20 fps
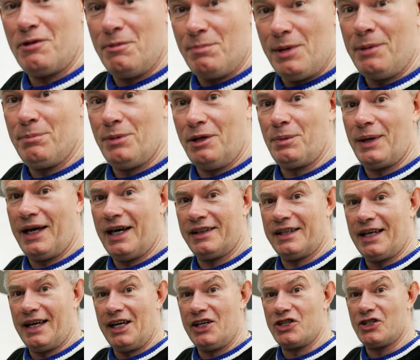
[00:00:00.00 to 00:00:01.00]
remember we had
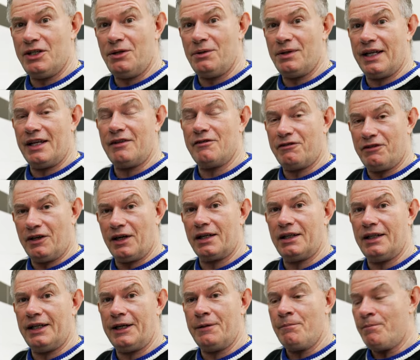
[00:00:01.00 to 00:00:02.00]
that issue, and then
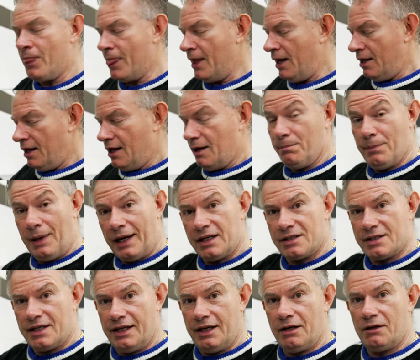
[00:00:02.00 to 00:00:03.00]
finally
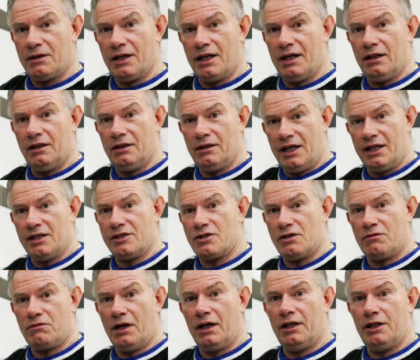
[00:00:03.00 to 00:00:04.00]
Matt here at
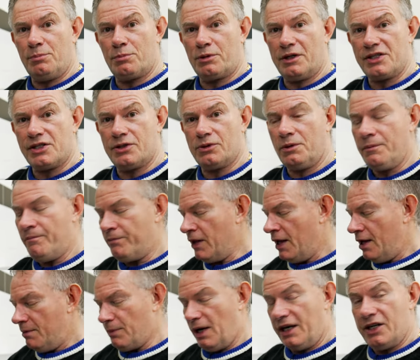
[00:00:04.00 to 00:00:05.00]
Ryland Bristol
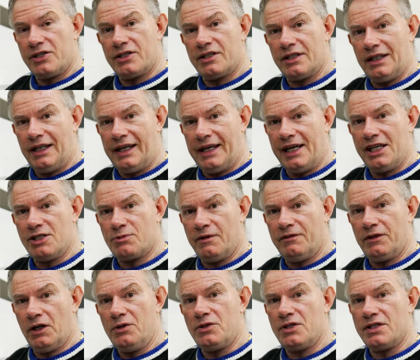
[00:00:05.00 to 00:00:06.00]
managed to liaise with
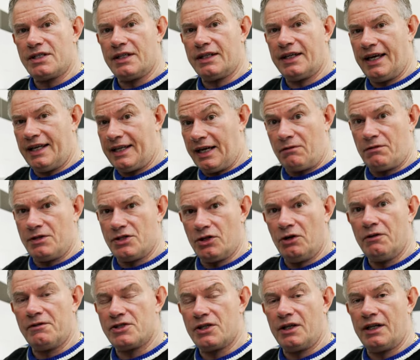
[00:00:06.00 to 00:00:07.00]
Lotus and get that
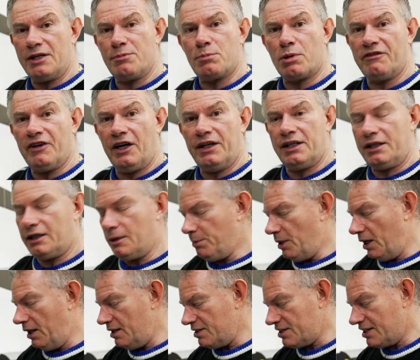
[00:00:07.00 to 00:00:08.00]
resolved, so they provided the
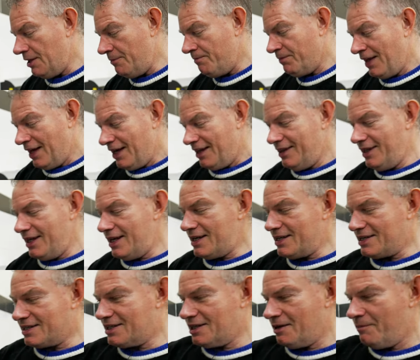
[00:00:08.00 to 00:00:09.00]
parts.
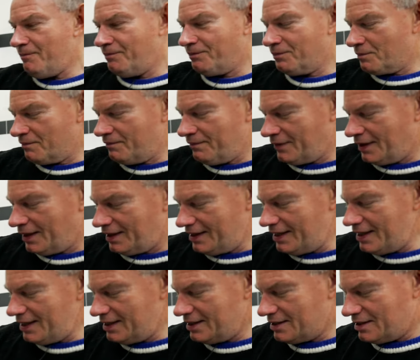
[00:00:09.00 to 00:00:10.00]

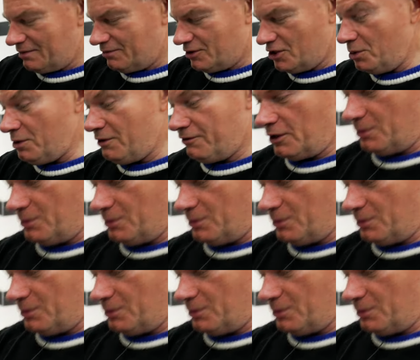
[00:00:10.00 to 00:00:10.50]
These two of